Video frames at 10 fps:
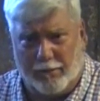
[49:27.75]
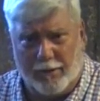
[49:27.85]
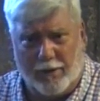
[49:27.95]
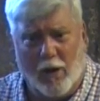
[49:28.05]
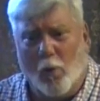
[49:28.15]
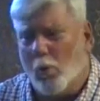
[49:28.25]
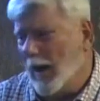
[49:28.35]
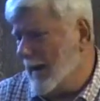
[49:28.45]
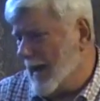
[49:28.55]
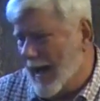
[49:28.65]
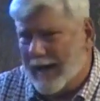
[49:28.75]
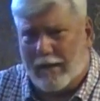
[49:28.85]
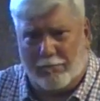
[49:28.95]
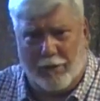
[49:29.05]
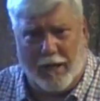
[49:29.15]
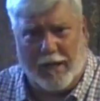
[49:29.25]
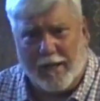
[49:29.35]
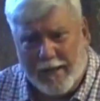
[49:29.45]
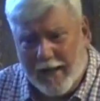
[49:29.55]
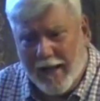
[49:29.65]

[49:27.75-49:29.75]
There's no way I could be